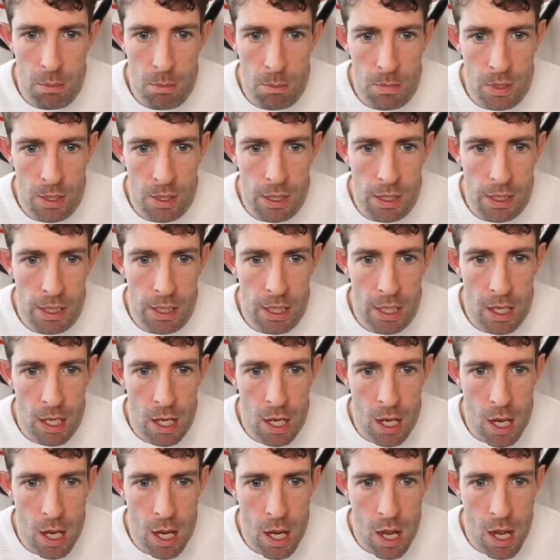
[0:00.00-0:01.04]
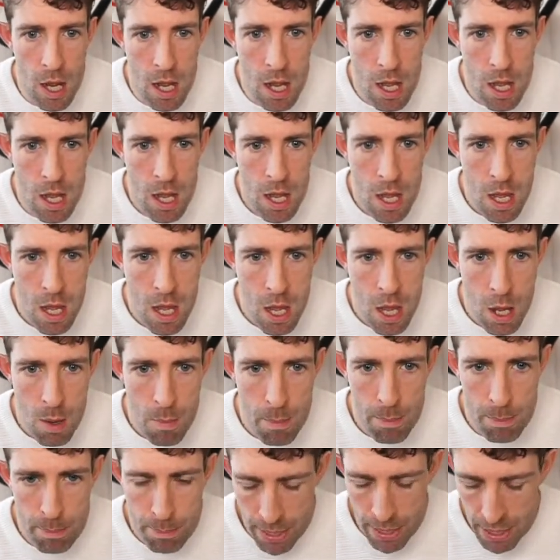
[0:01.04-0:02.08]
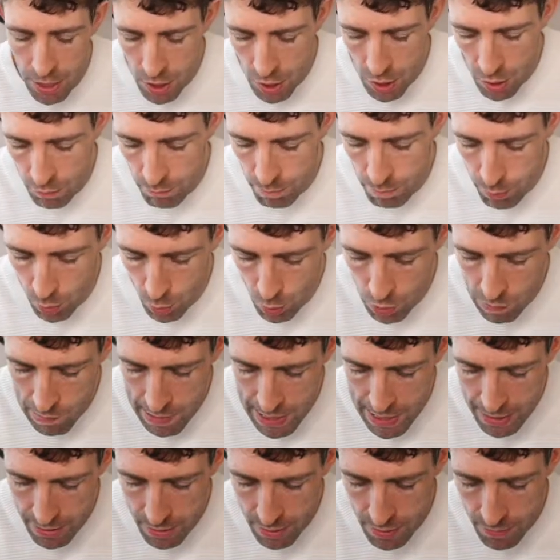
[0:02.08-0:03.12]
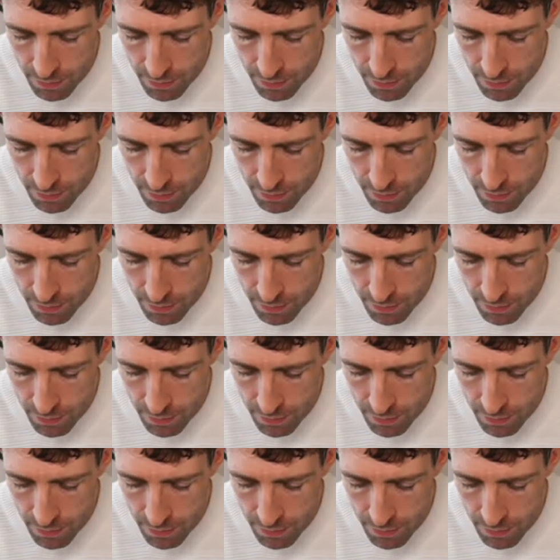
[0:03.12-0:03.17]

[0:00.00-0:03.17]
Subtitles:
my picture of Borat,